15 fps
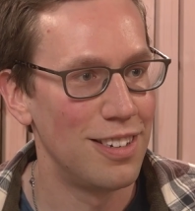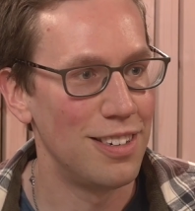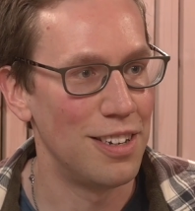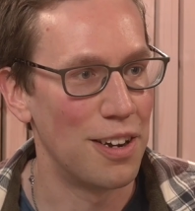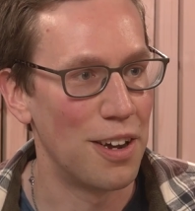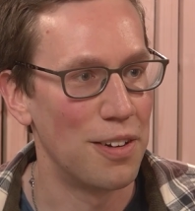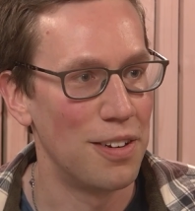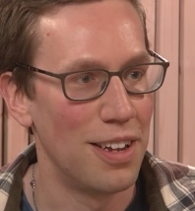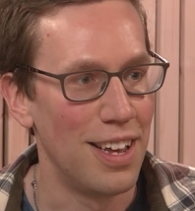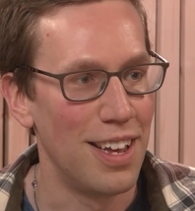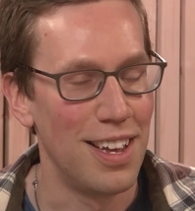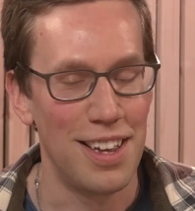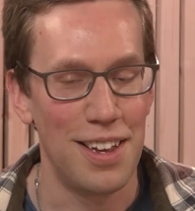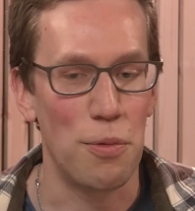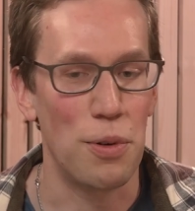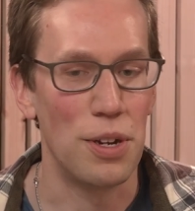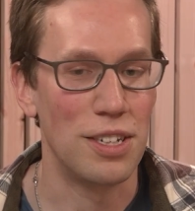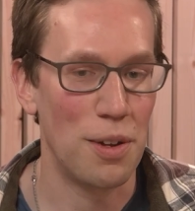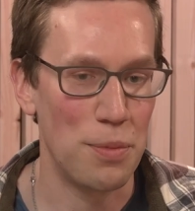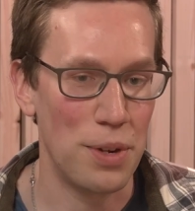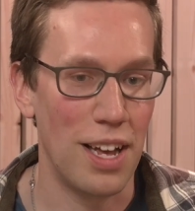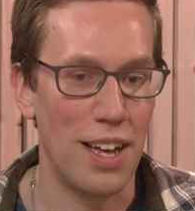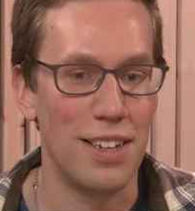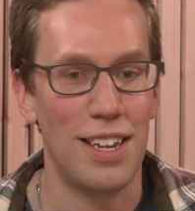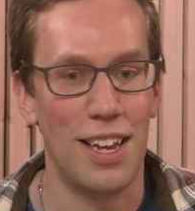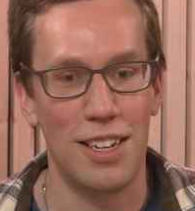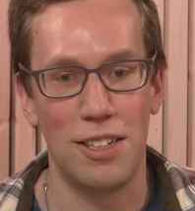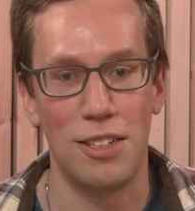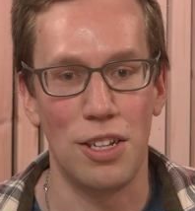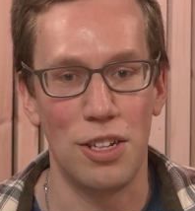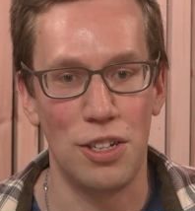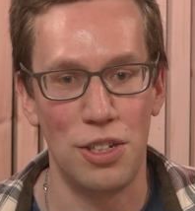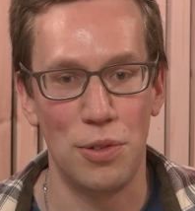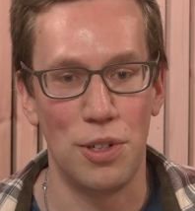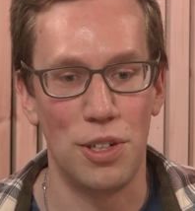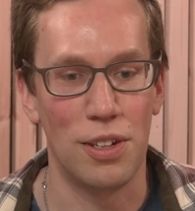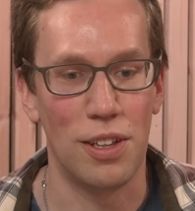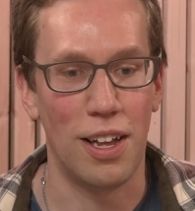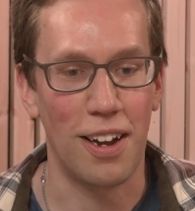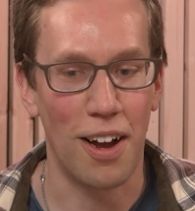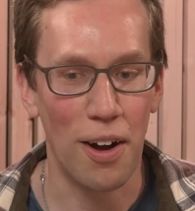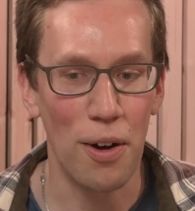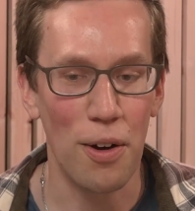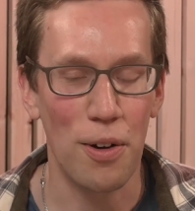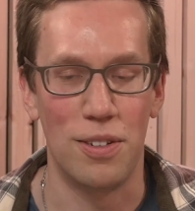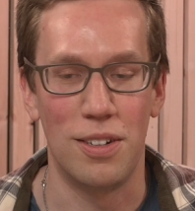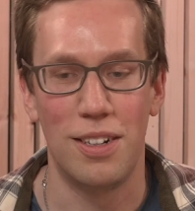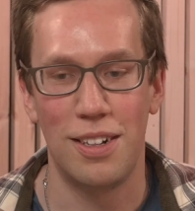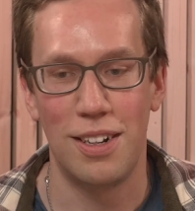You oh know? yeah. When somebody else has this issue and you're like, oh,